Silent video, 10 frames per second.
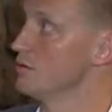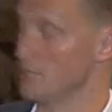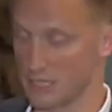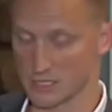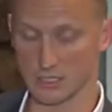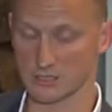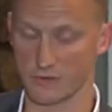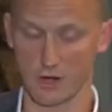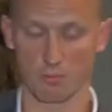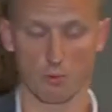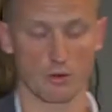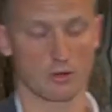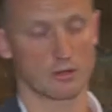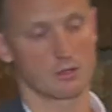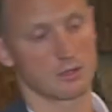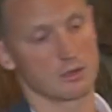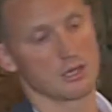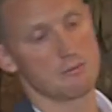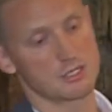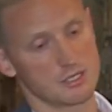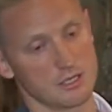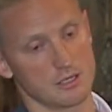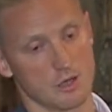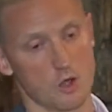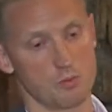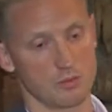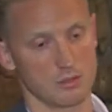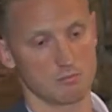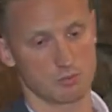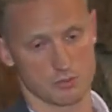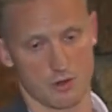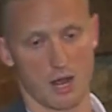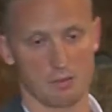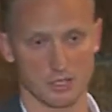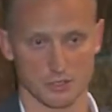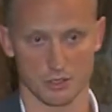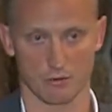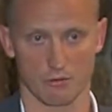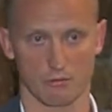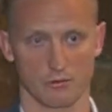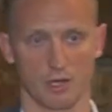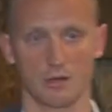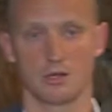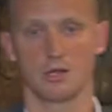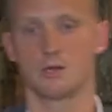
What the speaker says: is very important, limiting opiate prescribing in general. Okay.